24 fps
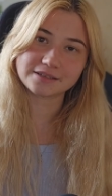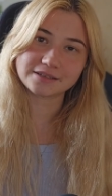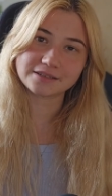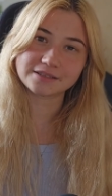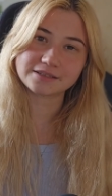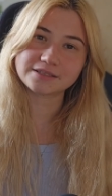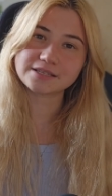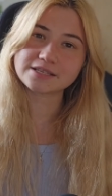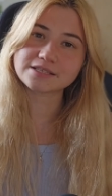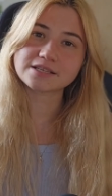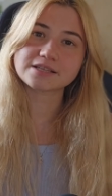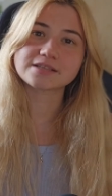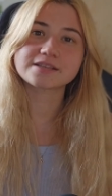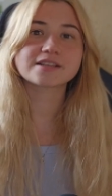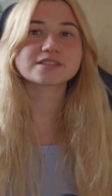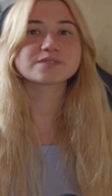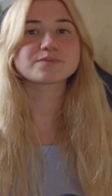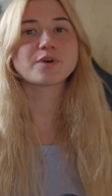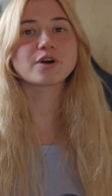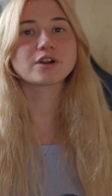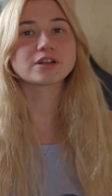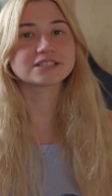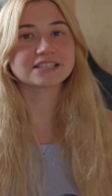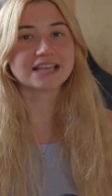this is a
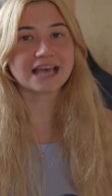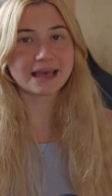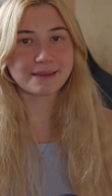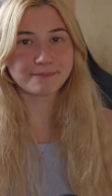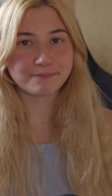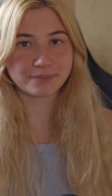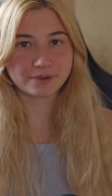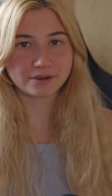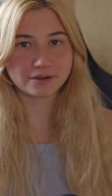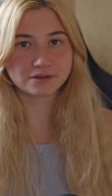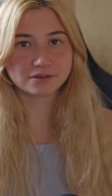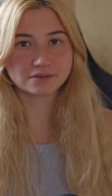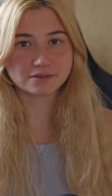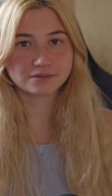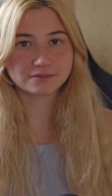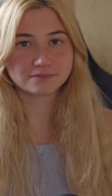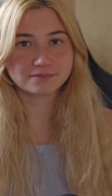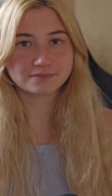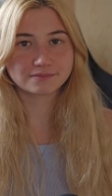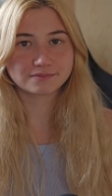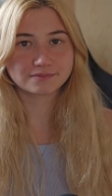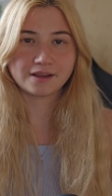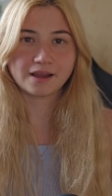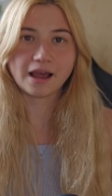small sample.
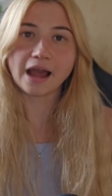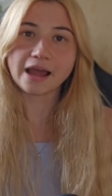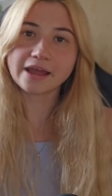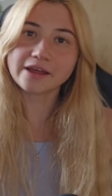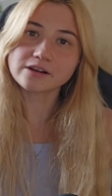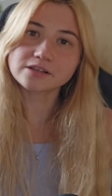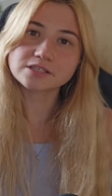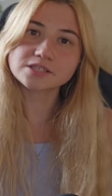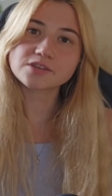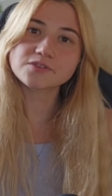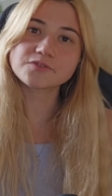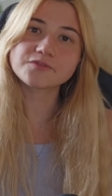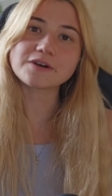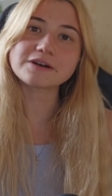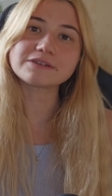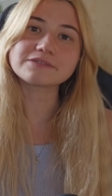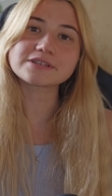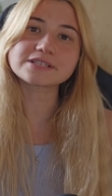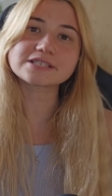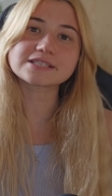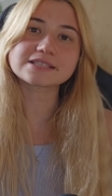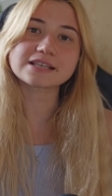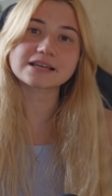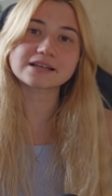I also found
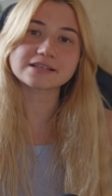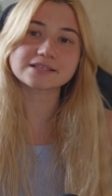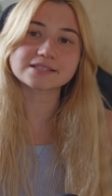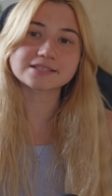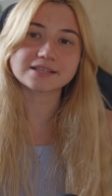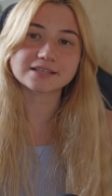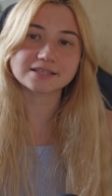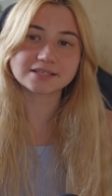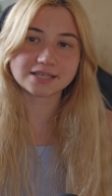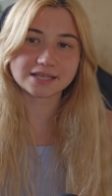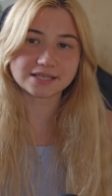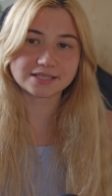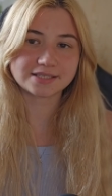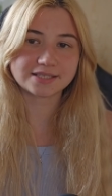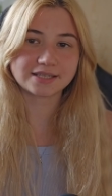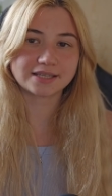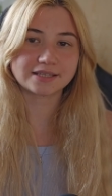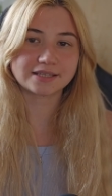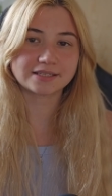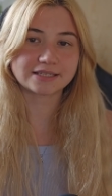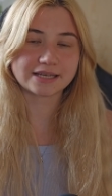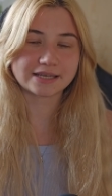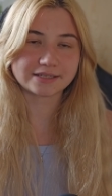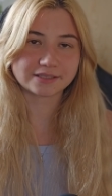a study
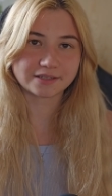suggesting that